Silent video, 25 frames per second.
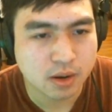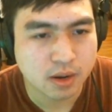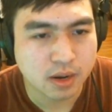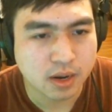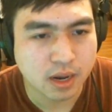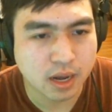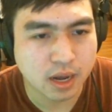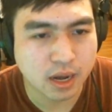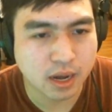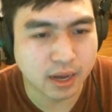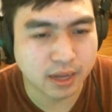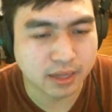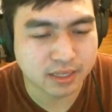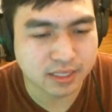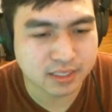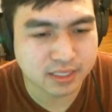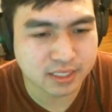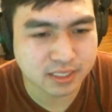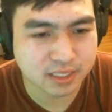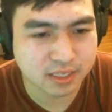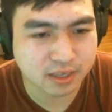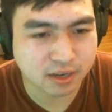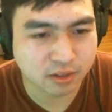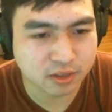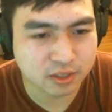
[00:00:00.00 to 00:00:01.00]
And this is
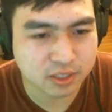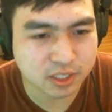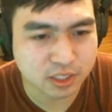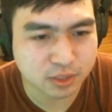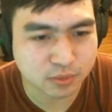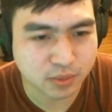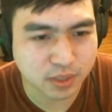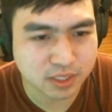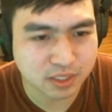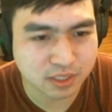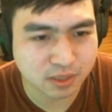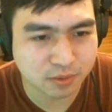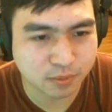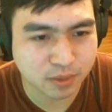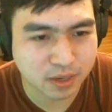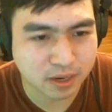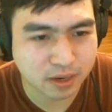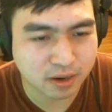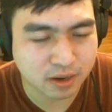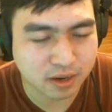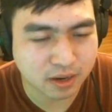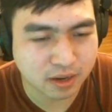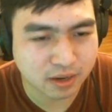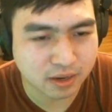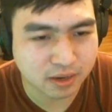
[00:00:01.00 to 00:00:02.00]
another situation
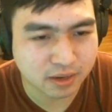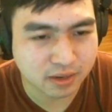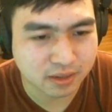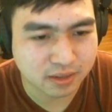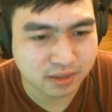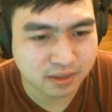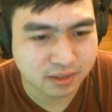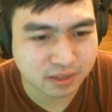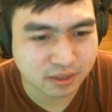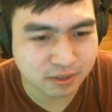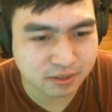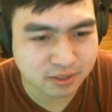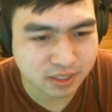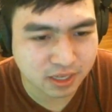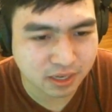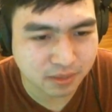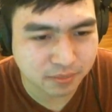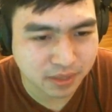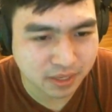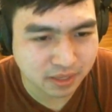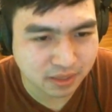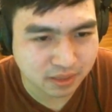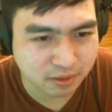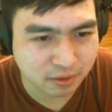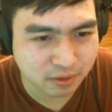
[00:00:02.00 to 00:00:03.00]
where there's going to
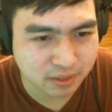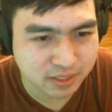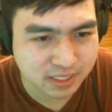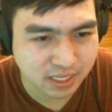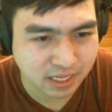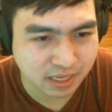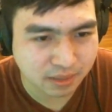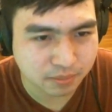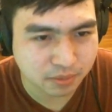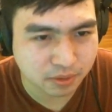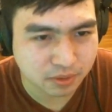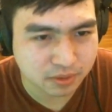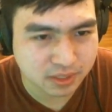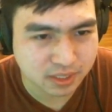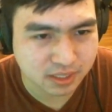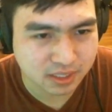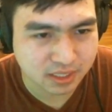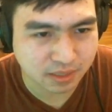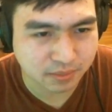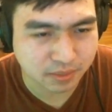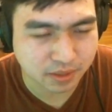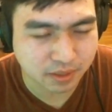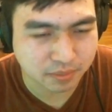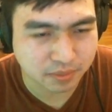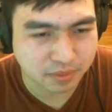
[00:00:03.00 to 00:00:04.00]
be a 30-second burst that's
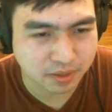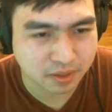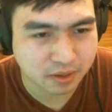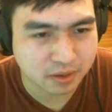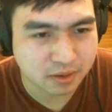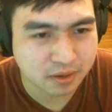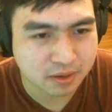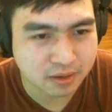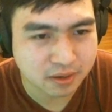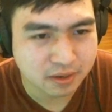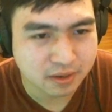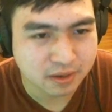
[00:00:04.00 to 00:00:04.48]
coming up here.